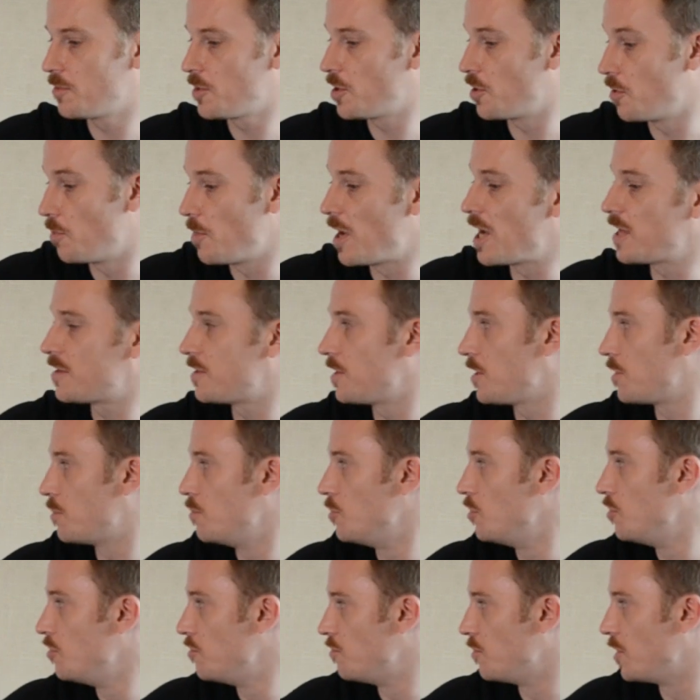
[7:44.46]
chromatic
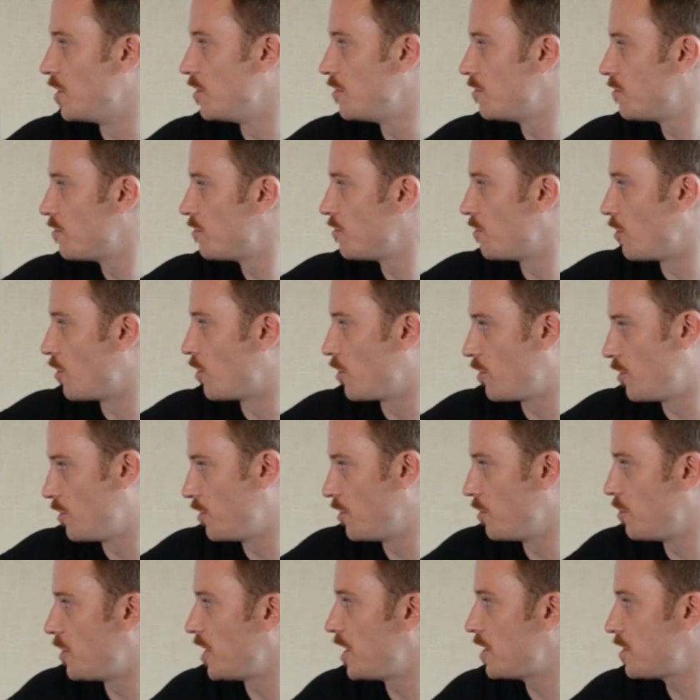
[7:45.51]
movement for
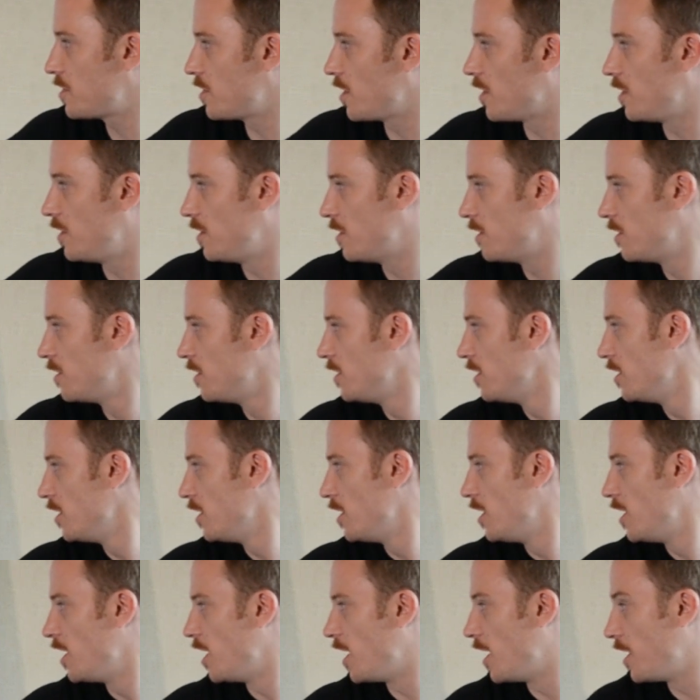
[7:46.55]
the bass line
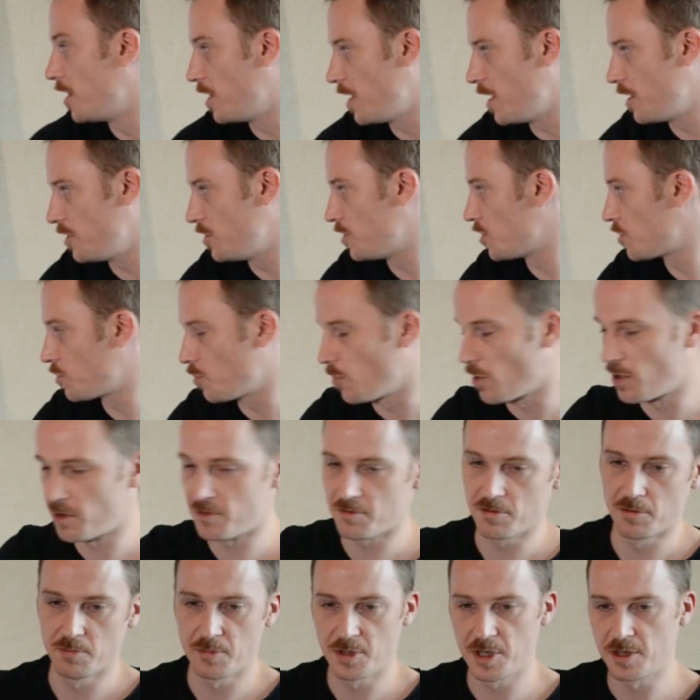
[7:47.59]
and then just work
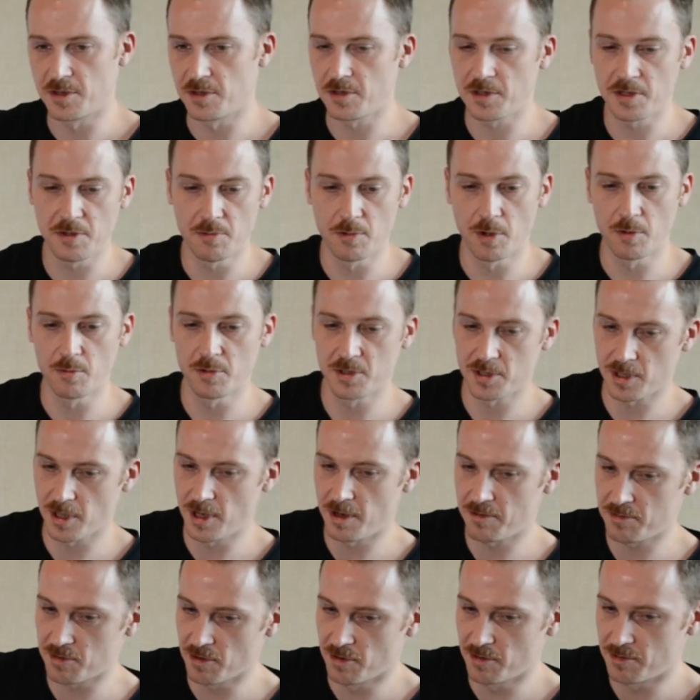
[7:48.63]
from there, see what was
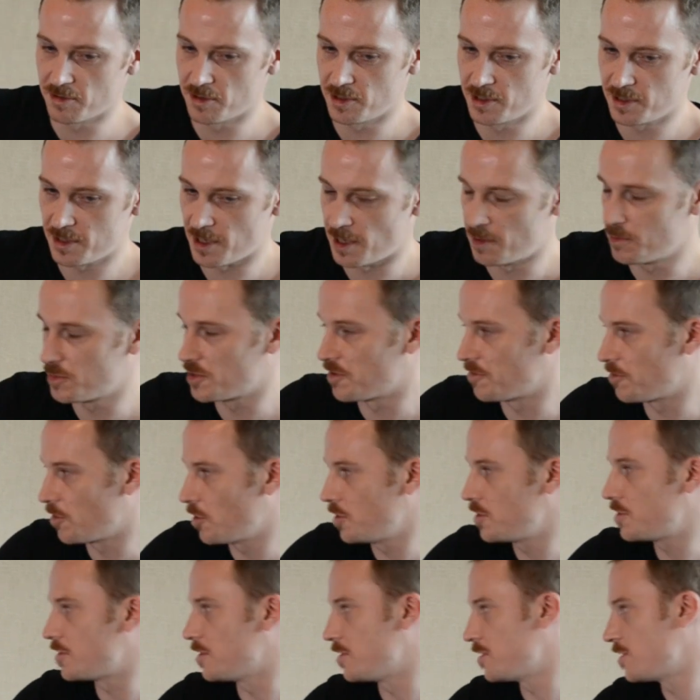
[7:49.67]
left over in terms of
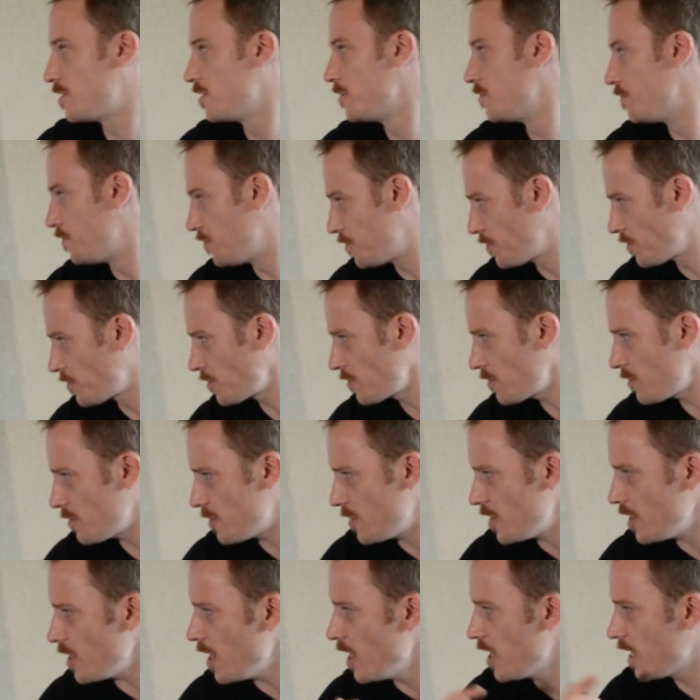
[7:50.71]
voices.
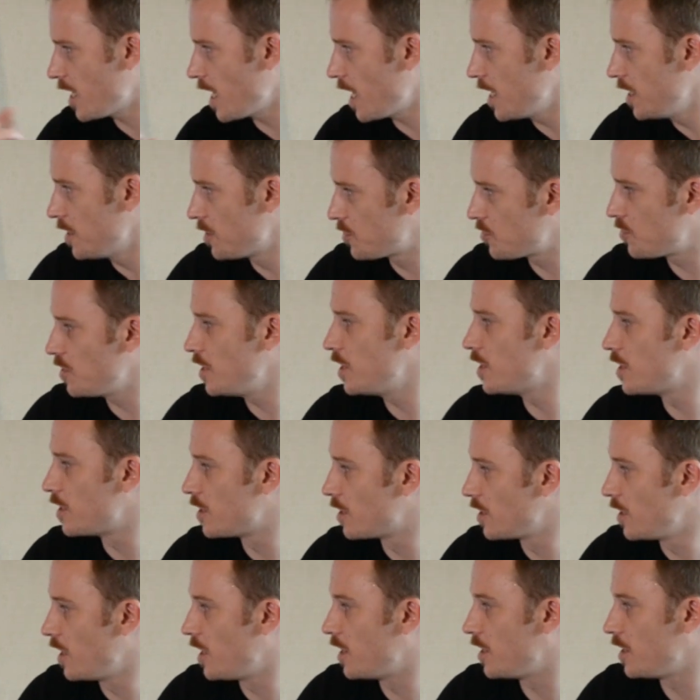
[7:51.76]
Kind of treating
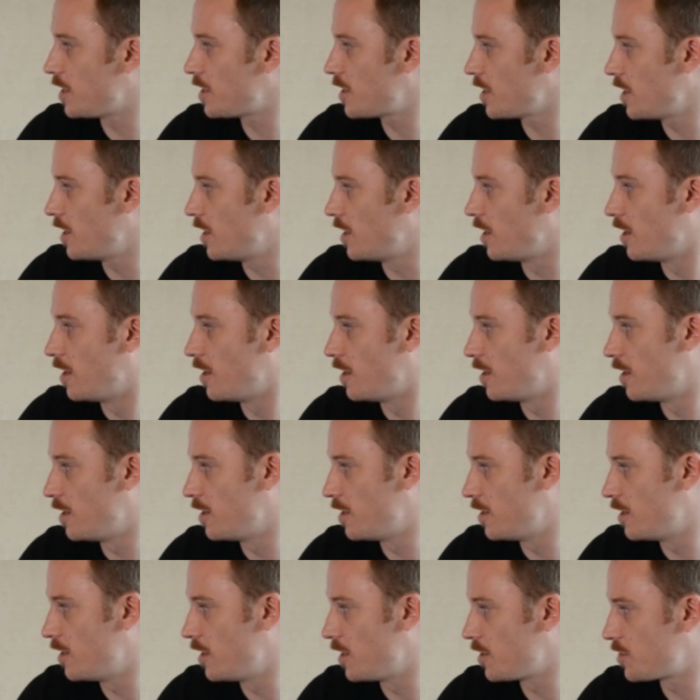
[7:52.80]
it like
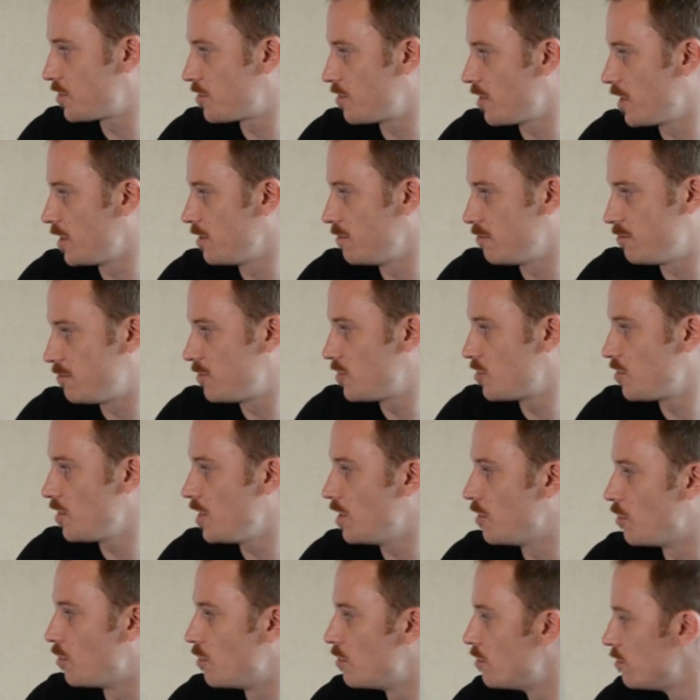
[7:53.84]
a string
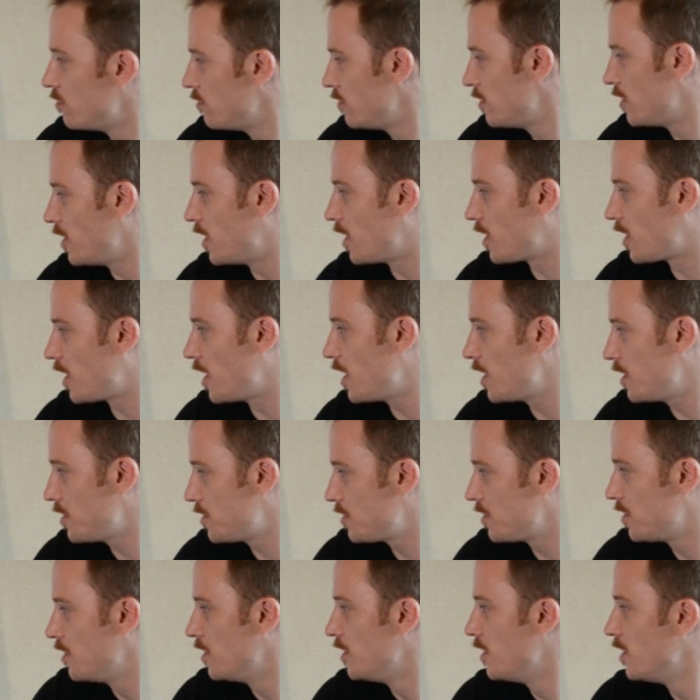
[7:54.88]
trio, I
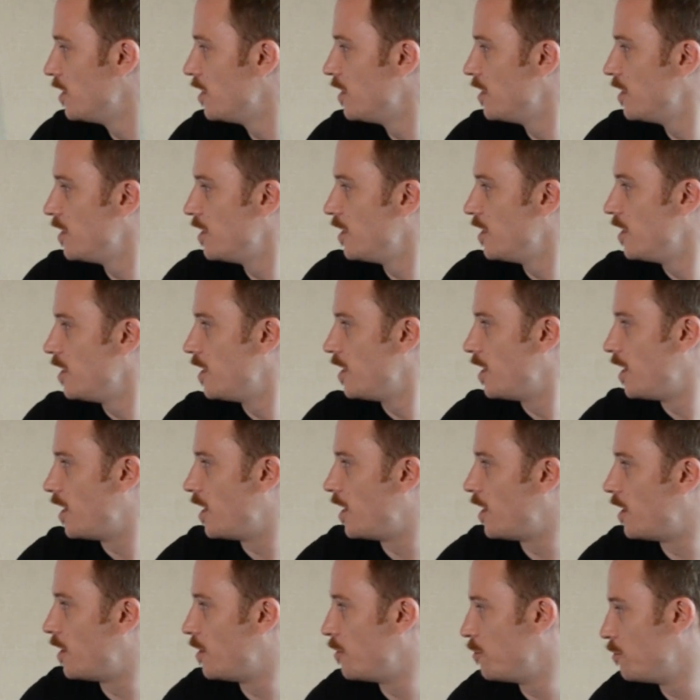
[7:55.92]
guess.
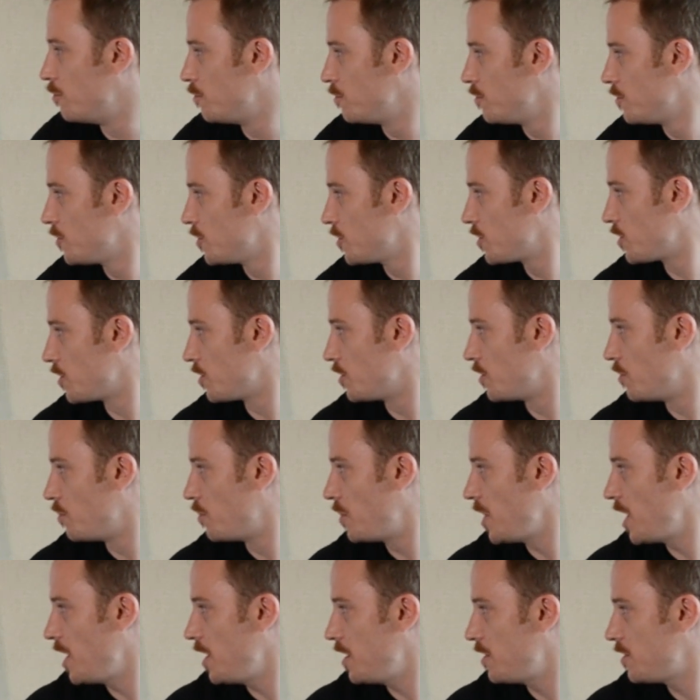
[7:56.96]
So the
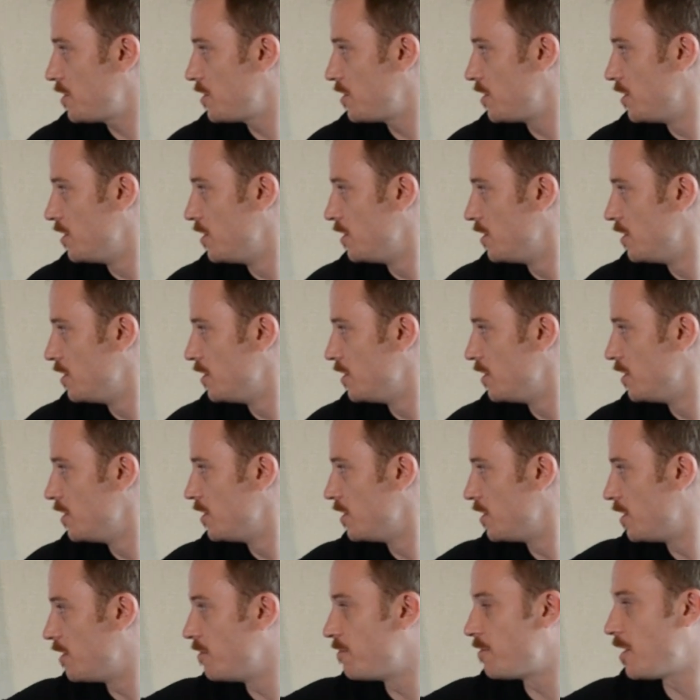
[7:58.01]
bass,
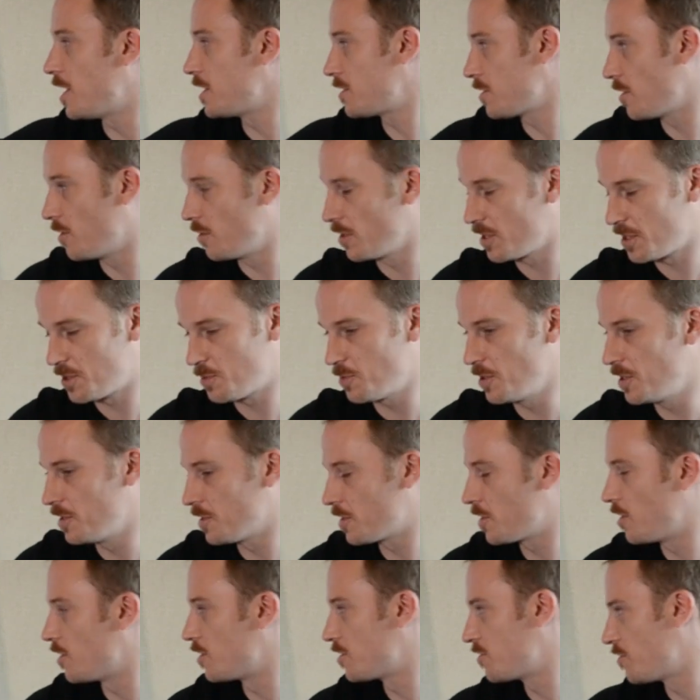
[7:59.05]
in fact I'll explain
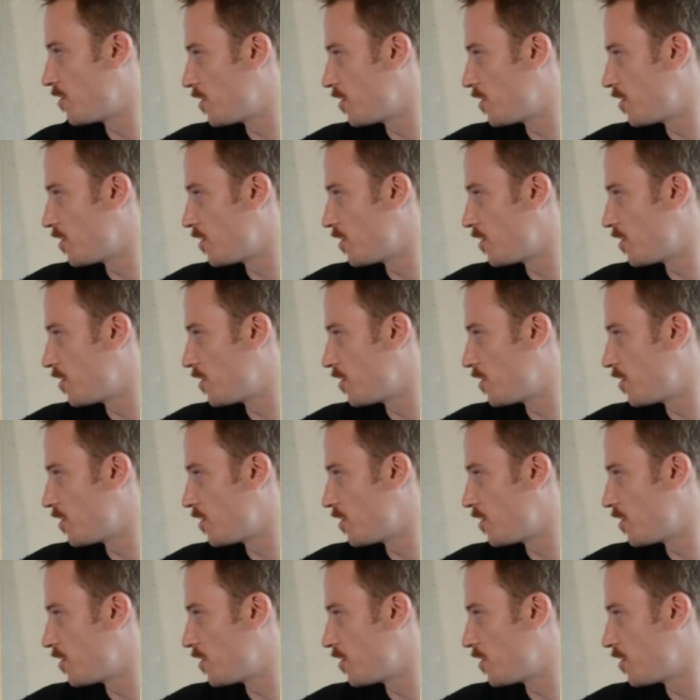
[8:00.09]
the chords